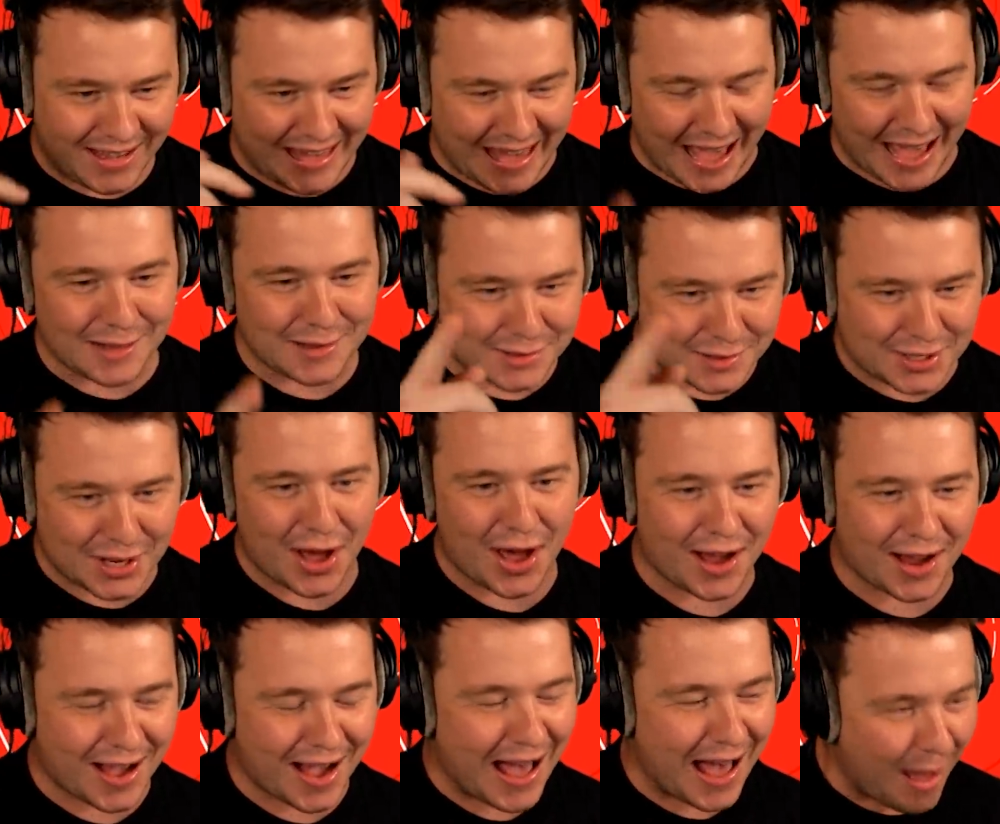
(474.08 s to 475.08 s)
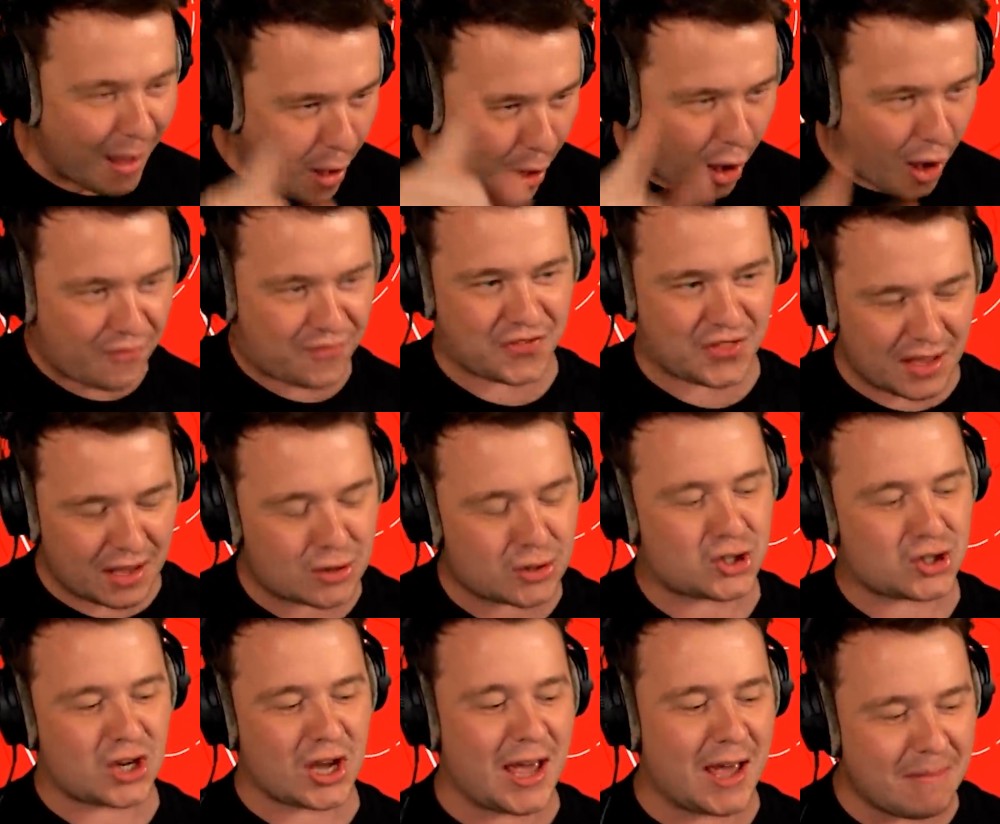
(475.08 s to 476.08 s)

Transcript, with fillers: Get Zerkaa off this shit.